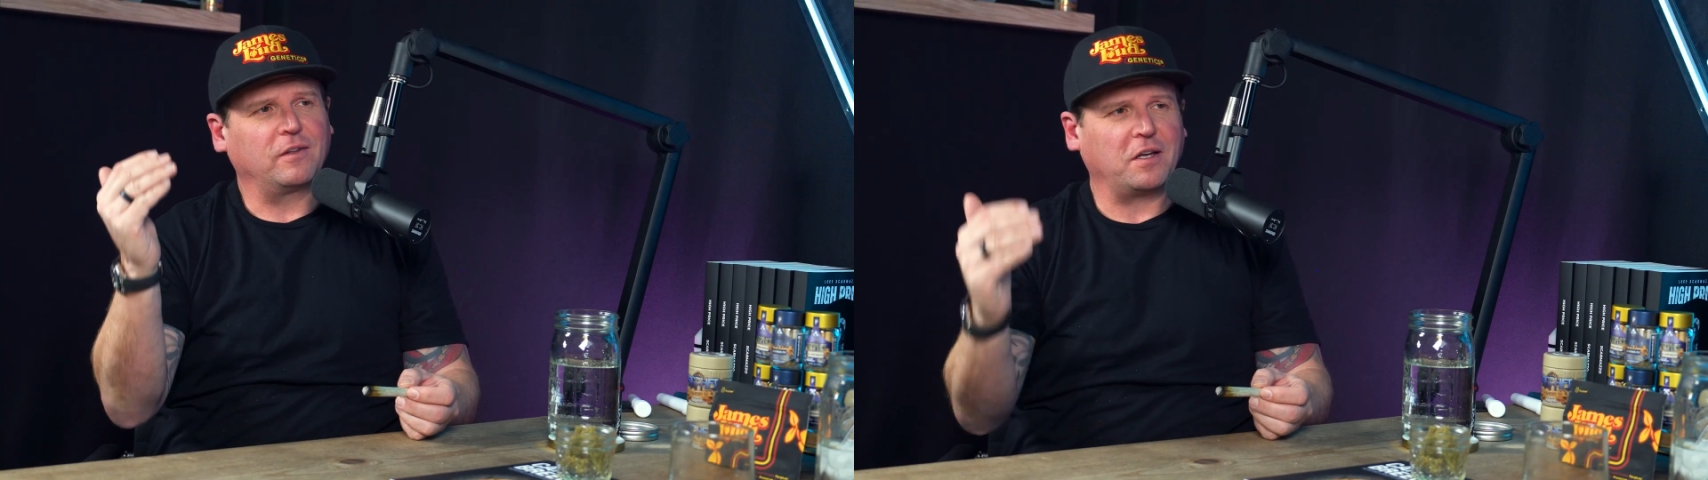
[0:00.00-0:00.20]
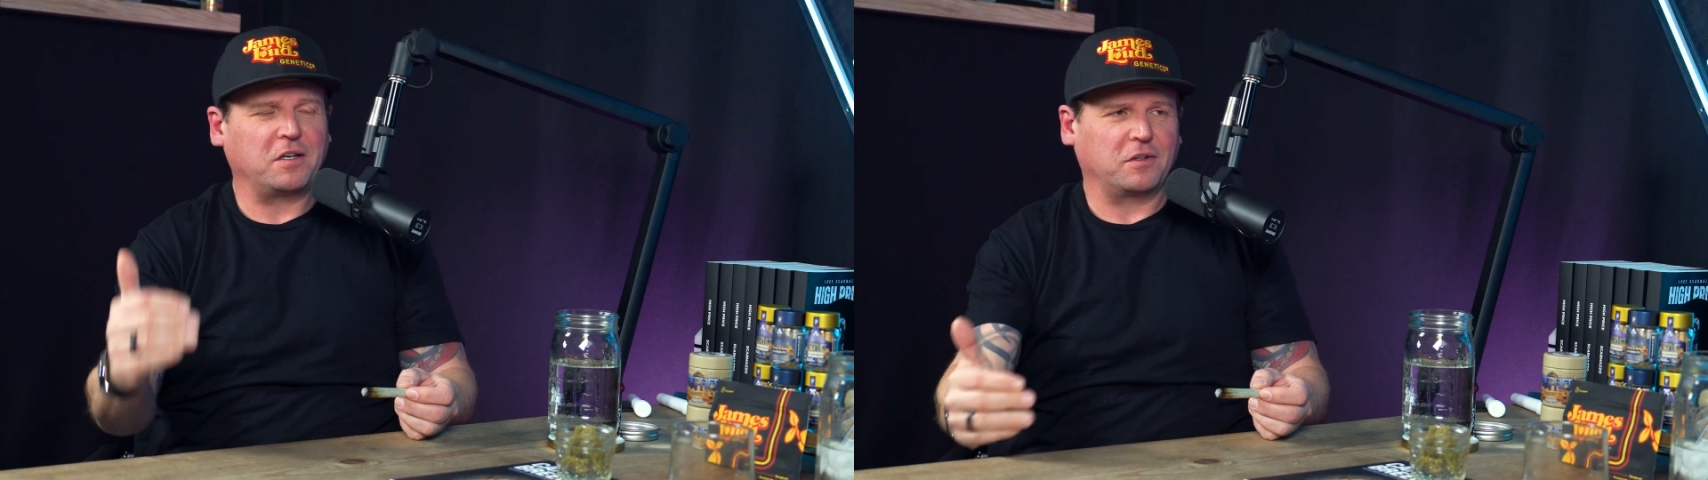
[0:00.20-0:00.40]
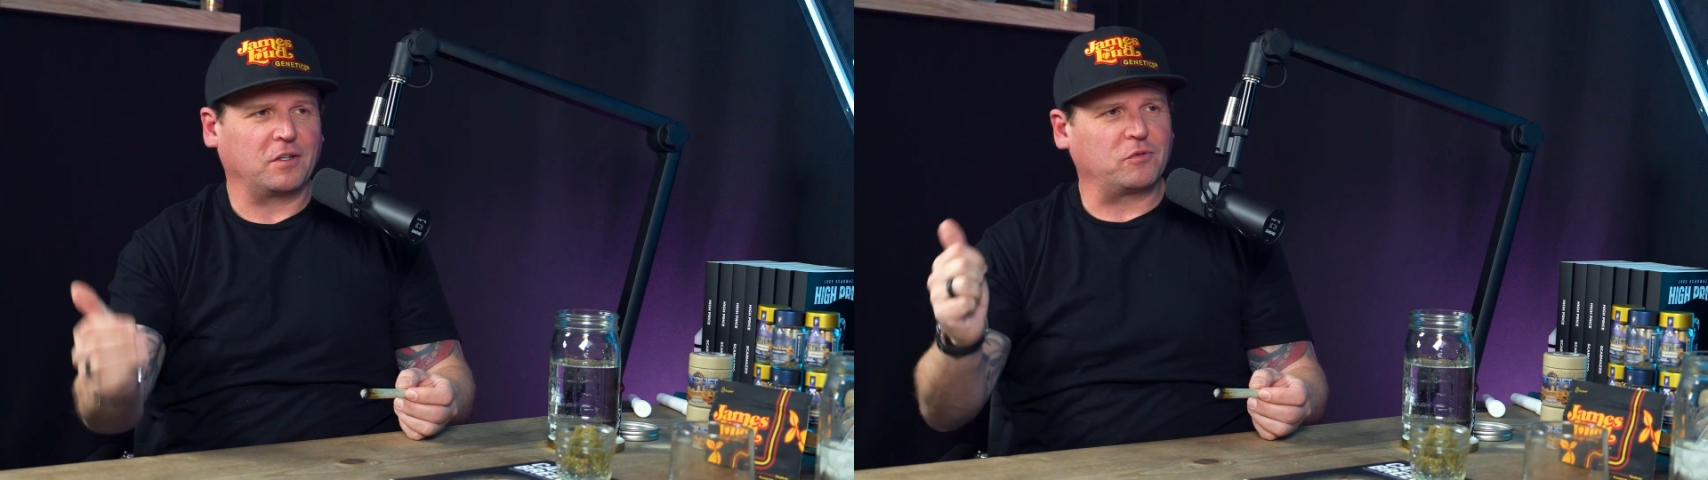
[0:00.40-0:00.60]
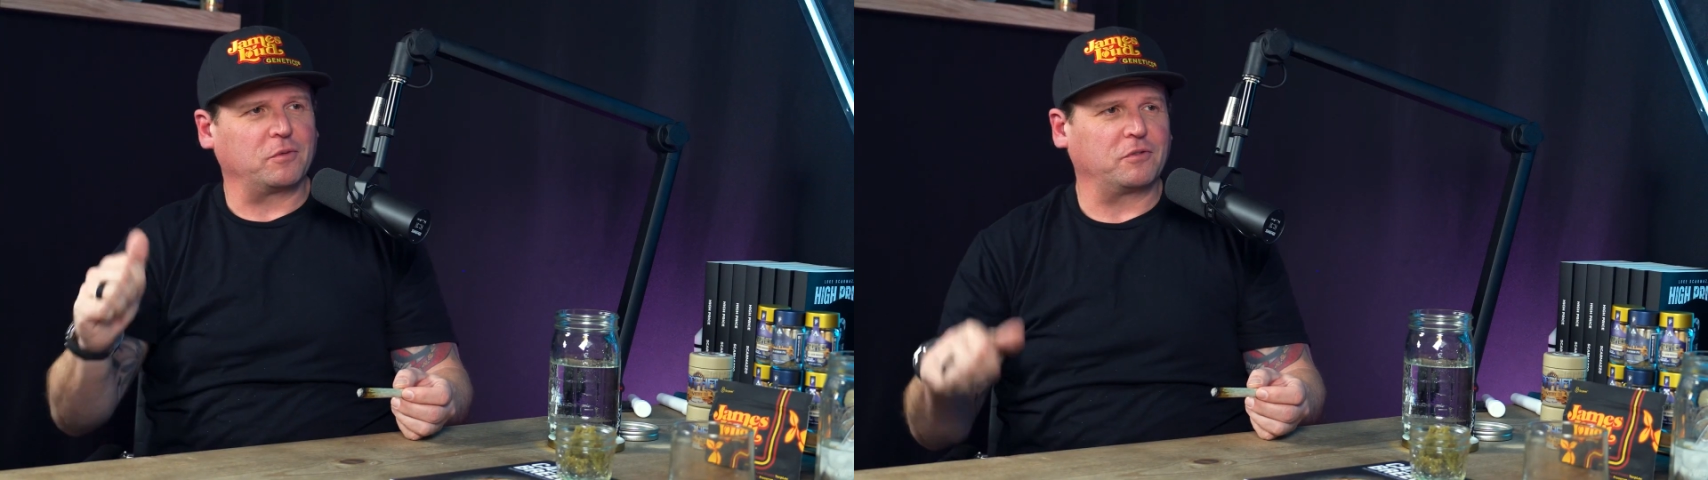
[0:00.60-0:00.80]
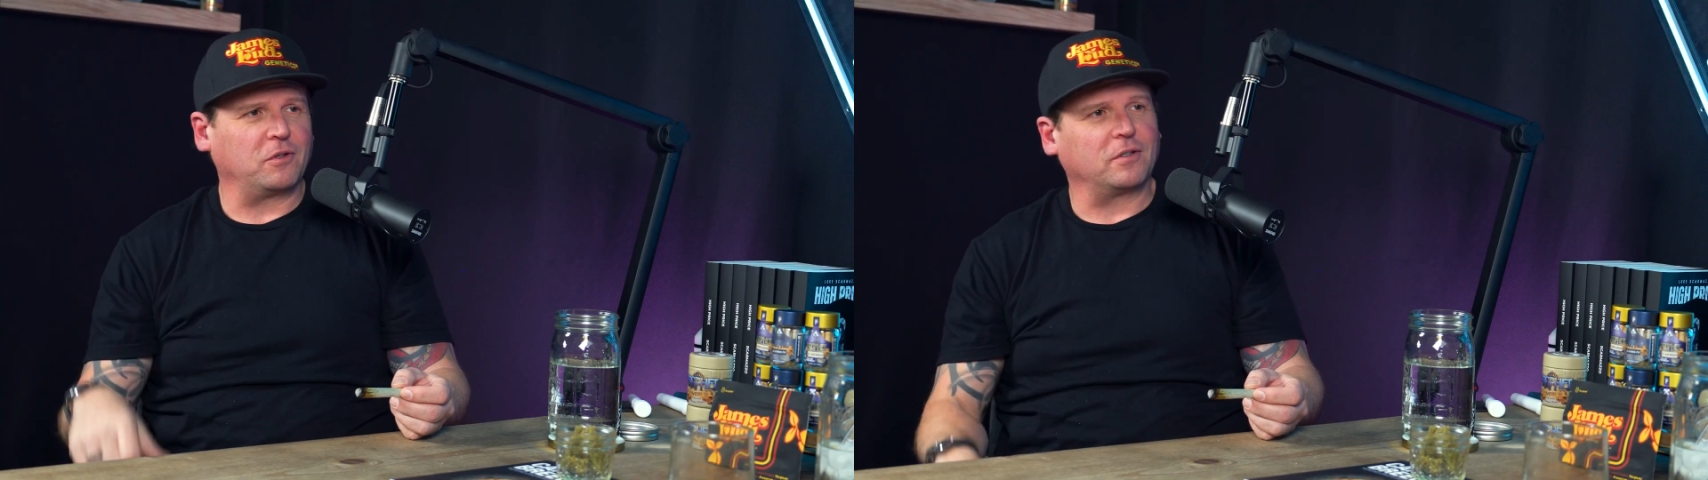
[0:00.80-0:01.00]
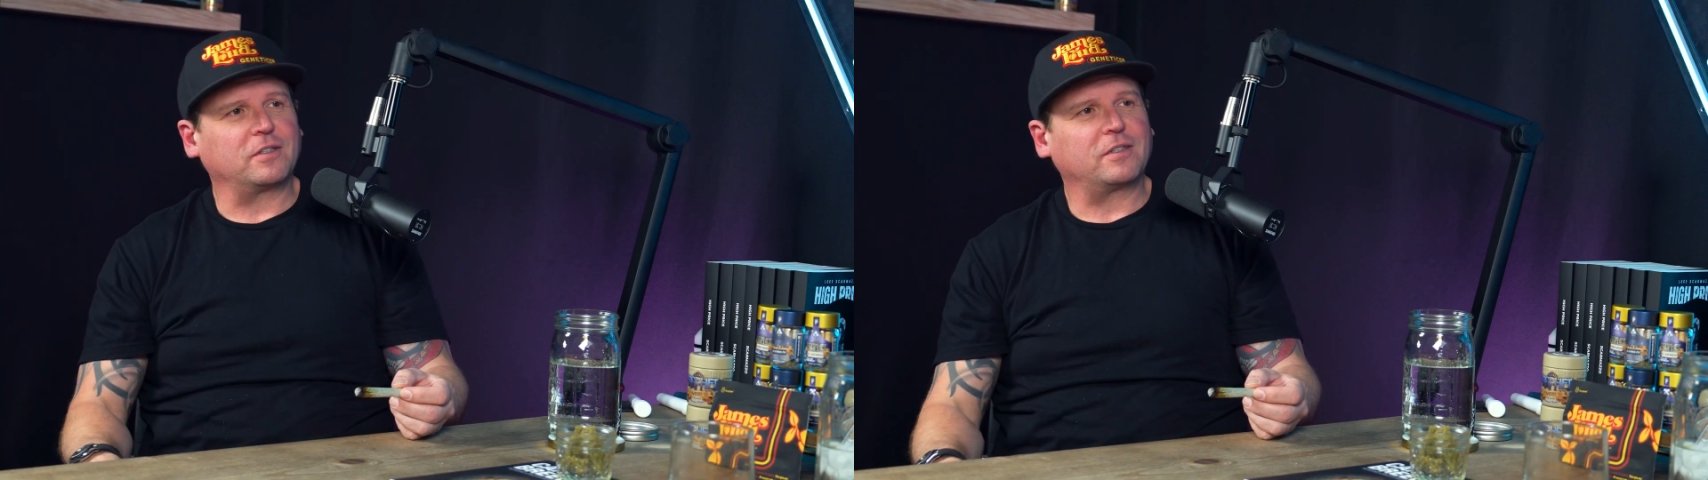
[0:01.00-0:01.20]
they get this result.